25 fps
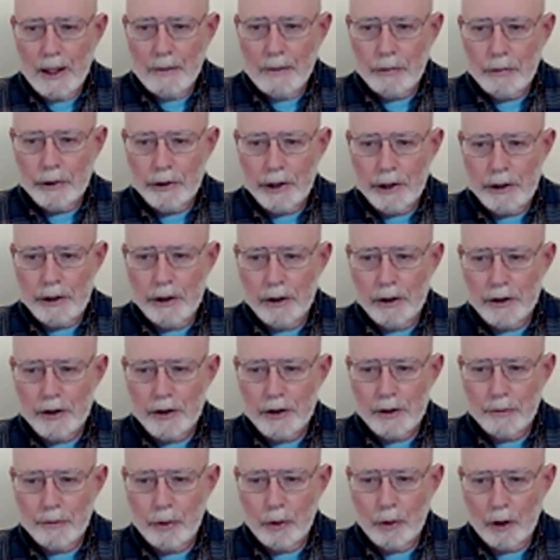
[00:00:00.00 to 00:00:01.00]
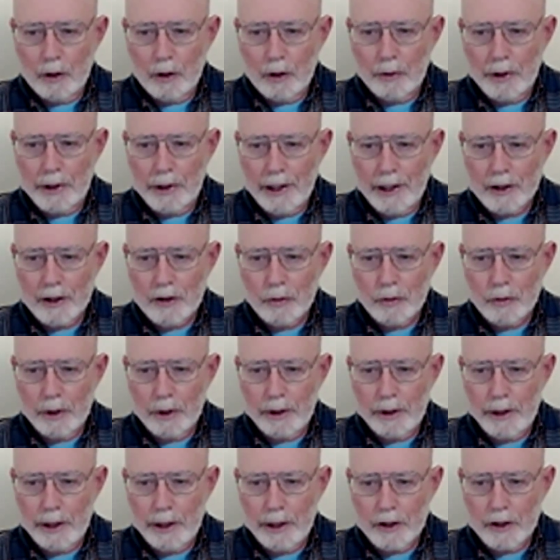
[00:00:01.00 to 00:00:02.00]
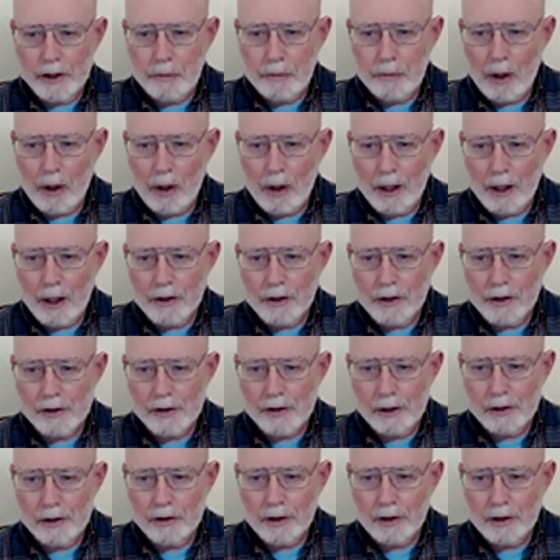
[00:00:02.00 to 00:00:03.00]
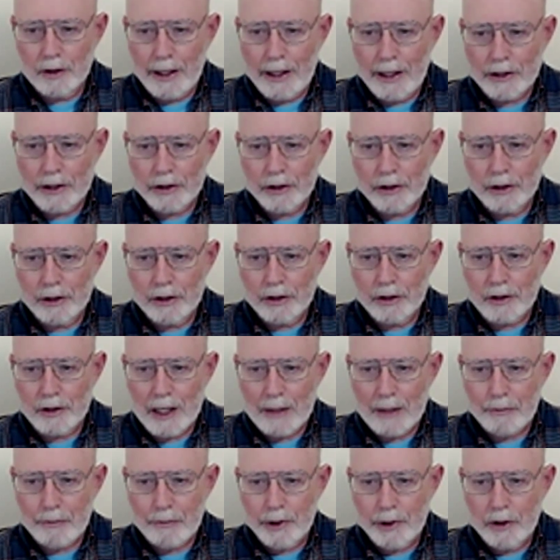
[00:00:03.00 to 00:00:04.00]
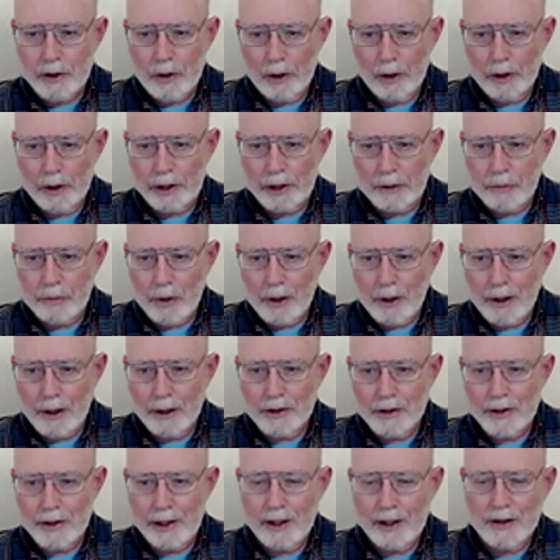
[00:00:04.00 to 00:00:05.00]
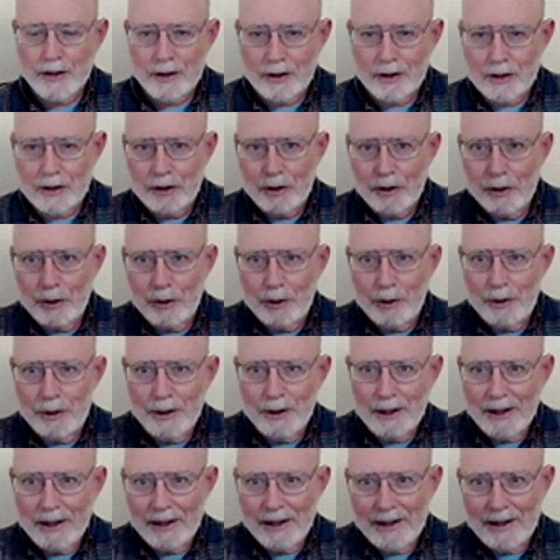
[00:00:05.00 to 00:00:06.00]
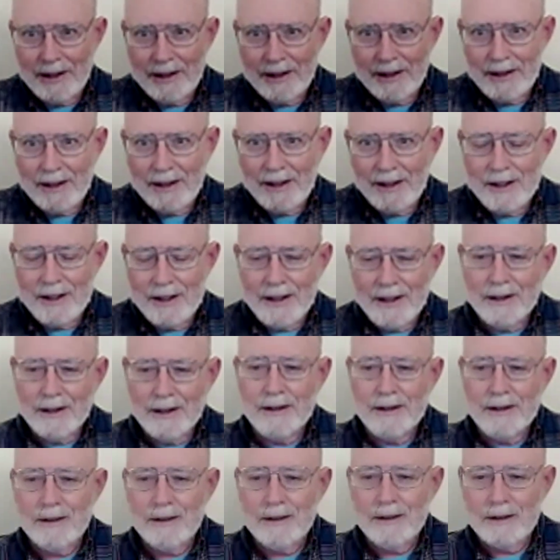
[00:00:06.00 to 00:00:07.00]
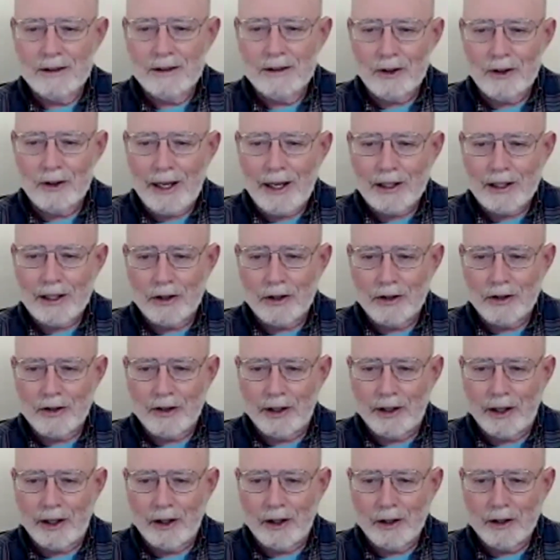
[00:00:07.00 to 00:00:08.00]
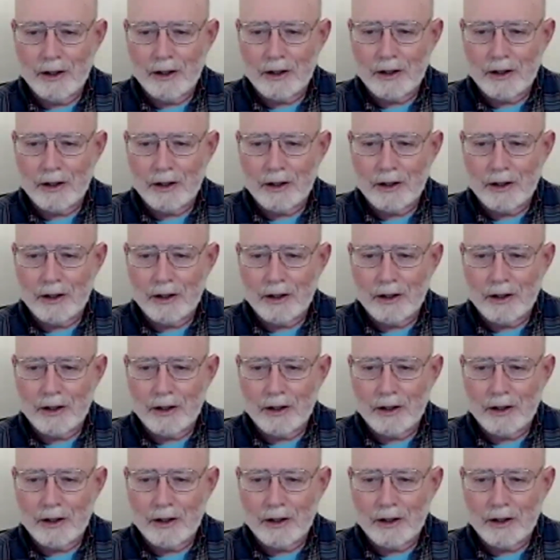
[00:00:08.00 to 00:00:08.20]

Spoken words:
But then here's the important one. The next one has pause/stop recording. Pause has the two slashes there, and the